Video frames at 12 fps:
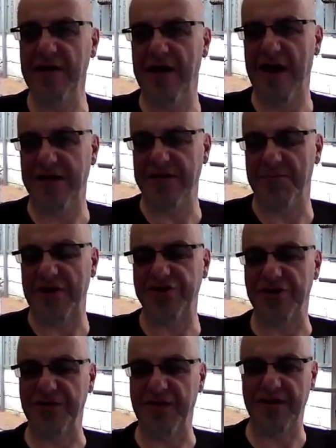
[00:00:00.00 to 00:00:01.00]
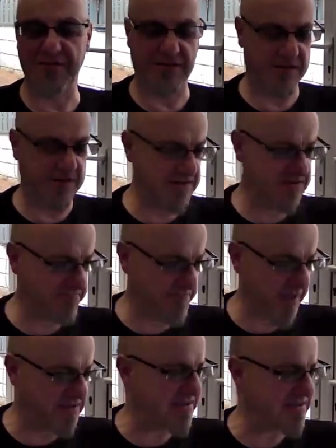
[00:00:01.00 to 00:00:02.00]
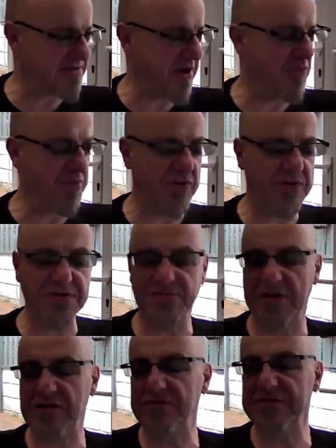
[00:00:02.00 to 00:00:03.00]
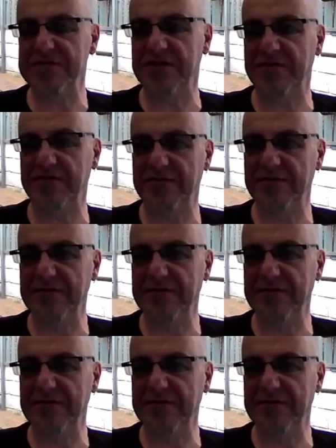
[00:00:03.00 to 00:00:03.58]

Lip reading: And you mentioned the big SysML book as well. So